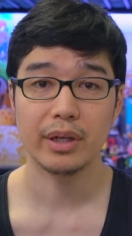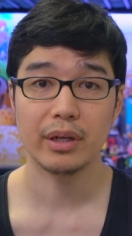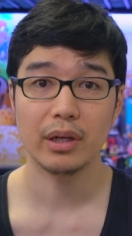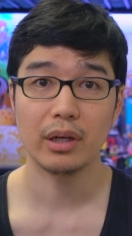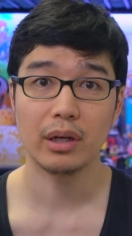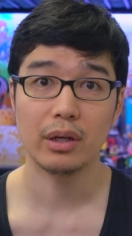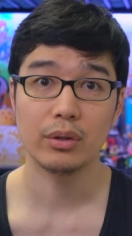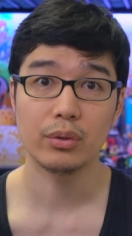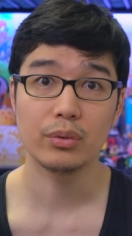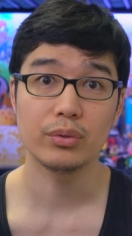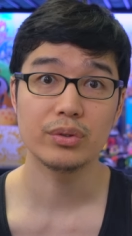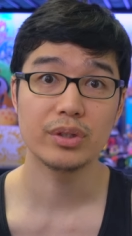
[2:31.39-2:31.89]

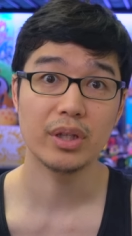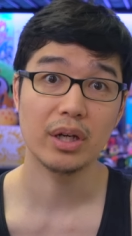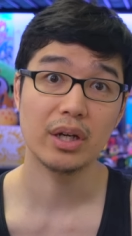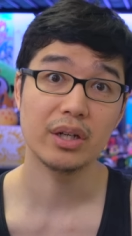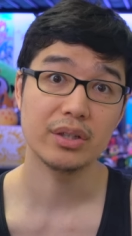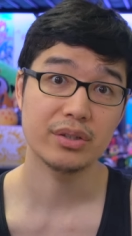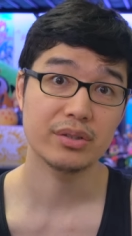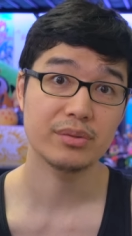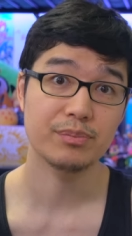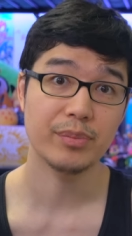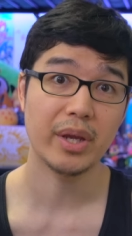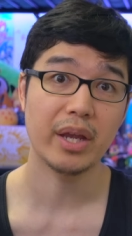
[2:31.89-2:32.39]
uh, who
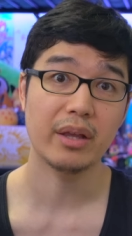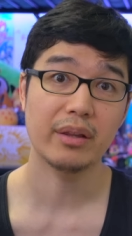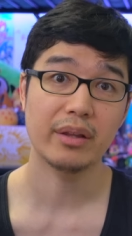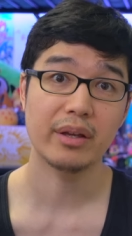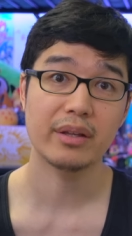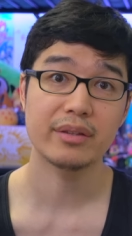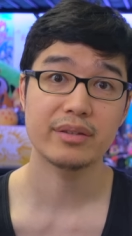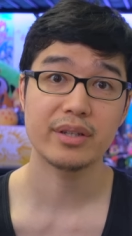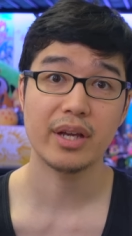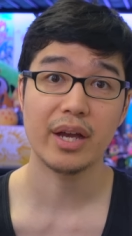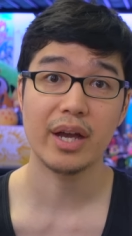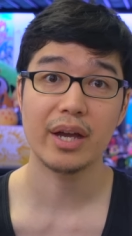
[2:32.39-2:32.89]
does melee
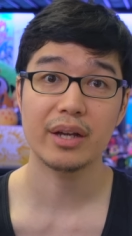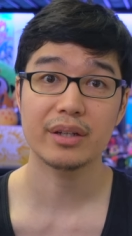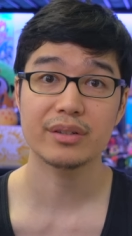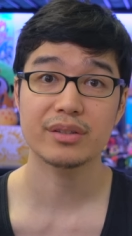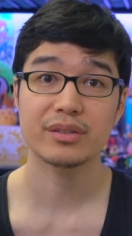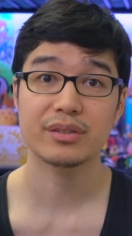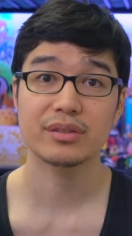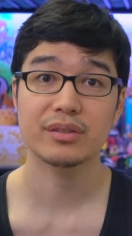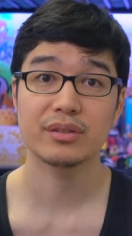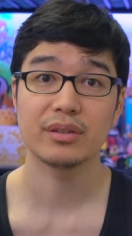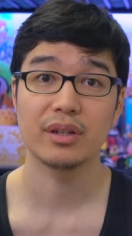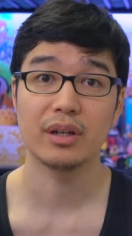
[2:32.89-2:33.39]

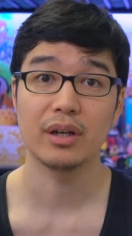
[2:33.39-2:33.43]
attacks.